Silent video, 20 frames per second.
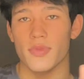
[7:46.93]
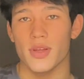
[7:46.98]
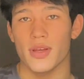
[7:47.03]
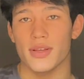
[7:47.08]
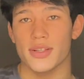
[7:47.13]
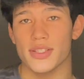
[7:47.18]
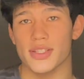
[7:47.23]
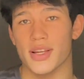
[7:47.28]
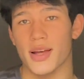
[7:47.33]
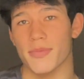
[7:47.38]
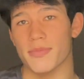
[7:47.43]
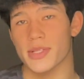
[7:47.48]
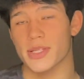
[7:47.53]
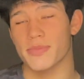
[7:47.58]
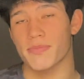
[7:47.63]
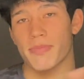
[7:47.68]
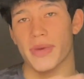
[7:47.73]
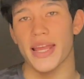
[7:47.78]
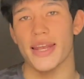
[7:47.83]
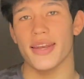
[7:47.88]
Stop
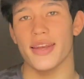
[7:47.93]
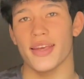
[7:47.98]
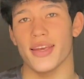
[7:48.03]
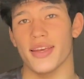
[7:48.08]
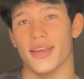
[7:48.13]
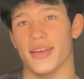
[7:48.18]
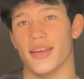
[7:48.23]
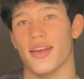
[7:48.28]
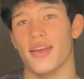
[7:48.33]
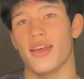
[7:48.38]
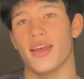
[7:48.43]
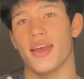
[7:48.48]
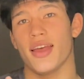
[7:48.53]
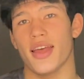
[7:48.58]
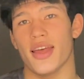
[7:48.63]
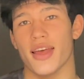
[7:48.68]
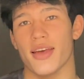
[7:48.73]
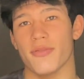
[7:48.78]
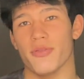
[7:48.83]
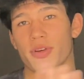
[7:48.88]
spending
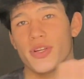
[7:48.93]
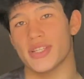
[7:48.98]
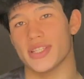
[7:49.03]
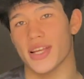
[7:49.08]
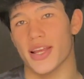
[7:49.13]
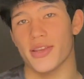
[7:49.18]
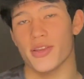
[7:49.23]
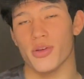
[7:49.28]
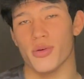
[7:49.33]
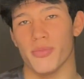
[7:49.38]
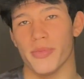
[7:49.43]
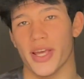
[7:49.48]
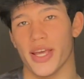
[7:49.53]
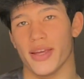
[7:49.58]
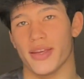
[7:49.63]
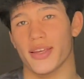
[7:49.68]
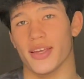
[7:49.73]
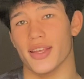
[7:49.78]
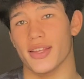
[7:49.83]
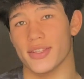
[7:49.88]
every cent you
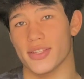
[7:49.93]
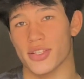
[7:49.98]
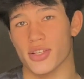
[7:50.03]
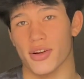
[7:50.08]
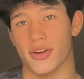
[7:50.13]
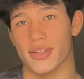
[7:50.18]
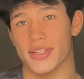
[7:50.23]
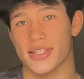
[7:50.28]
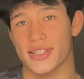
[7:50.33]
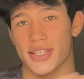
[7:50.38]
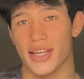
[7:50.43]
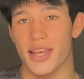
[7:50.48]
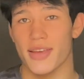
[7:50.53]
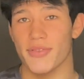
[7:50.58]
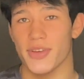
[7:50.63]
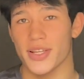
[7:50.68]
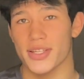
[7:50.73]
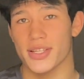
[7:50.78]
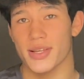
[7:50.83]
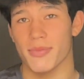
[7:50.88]
make and start
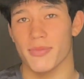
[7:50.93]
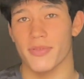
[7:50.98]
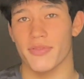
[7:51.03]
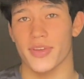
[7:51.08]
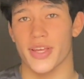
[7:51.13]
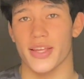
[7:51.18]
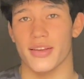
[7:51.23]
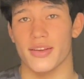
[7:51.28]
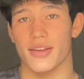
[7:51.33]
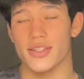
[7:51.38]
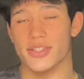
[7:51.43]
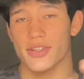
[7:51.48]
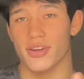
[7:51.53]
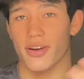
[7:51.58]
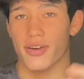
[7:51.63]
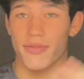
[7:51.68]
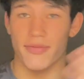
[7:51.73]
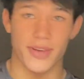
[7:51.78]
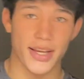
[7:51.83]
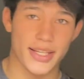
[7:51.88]
saving some of it, start
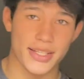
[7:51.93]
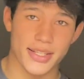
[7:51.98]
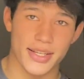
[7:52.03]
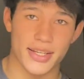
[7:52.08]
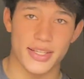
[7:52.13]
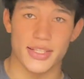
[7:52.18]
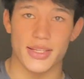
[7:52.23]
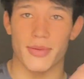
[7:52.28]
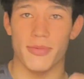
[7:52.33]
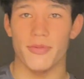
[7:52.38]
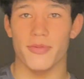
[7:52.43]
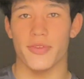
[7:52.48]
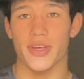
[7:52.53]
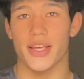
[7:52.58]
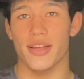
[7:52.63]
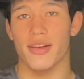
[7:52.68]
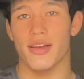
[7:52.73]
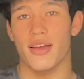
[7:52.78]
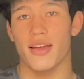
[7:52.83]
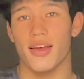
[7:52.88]
investing some of
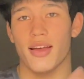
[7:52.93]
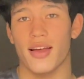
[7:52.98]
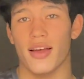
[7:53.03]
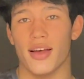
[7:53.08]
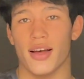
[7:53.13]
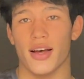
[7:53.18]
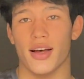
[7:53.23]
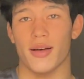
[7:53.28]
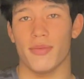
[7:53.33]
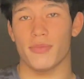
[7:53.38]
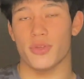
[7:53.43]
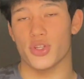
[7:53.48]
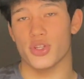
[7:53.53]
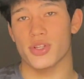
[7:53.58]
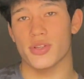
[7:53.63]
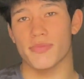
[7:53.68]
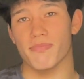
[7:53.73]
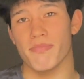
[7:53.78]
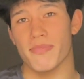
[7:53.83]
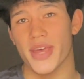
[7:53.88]
it.
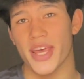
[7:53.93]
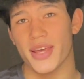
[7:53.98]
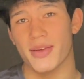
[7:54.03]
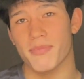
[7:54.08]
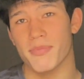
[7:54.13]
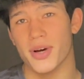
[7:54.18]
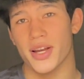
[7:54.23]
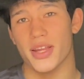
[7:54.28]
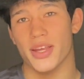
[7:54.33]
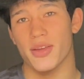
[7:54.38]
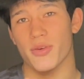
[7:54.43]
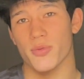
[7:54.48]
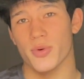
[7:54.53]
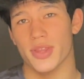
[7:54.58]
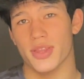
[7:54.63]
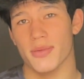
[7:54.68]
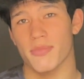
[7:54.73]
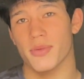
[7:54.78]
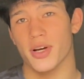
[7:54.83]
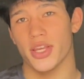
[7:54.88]
Just make money with
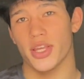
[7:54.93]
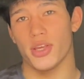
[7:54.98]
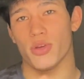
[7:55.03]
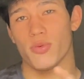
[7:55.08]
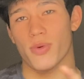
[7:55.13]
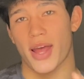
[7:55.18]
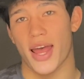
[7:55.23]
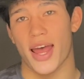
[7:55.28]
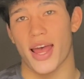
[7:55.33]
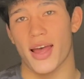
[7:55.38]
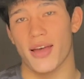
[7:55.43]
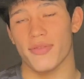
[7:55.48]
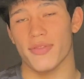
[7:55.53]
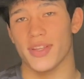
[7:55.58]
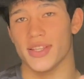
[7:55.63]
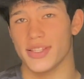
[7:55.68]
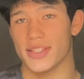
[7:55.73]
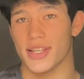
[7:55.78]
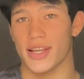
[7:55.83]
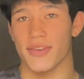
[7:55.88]
the money you have
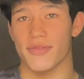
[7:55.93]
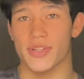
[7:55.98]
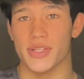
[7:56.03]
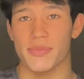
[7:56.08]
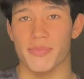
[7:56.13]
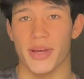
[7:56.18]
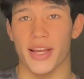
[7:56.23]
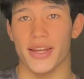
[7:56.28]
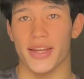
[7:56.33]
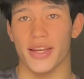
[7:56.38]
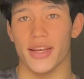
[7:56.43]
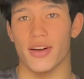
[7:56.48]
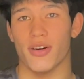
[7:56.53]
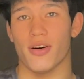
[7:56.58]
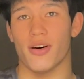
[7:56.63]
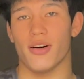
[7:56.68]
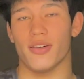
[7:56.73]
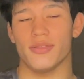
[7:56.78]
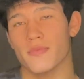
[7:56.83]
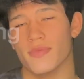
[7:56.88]
instead of spending it
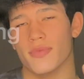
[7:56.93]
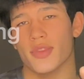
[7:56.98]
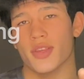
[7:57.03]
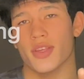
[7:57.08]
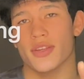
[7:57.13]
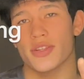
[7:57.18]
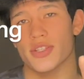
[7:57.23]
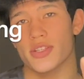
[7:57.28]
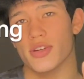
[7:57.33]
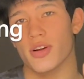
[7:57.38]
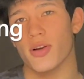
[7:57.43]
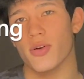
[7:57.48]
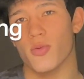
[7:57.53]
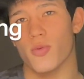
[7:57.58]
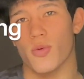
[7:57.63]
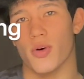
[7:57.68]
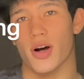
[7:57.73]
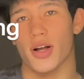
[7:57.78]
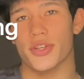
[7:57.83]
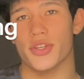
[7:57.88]
all. Start
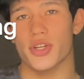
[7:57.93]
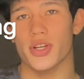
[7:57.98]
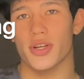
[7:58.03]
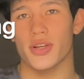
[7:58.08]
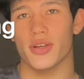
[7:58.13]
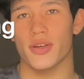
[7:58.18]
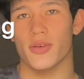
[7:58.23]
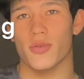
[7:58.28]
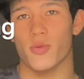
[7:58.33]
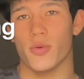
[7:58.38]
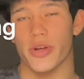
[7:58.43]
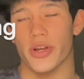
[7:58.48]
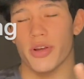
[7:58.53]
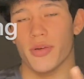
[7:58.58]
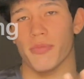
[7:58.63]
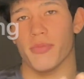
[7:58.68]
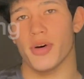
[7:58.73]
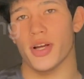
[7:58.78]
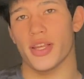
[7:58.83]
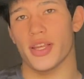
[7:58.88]
watching where your
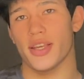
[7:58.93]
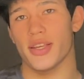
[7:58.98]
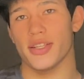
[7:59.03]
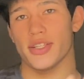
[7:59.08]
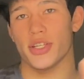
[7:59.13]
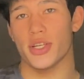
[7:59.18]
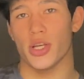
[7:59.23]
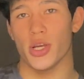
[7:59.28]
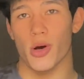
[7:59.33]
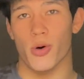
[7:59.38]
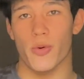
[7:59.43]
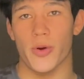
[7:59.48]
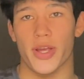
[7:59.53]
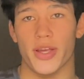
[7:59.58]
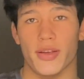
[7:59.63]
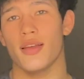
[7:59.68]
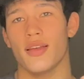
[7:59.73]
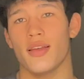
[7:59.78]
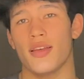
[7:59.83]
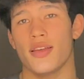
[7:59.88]
money is
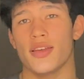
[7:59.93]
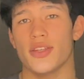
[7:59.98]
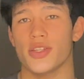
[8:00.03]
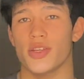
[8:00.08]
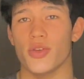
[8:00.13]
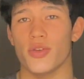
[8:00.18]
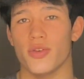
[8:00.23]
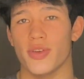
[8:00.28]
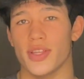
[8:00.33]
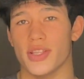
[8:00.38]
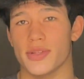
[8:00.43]
going so you can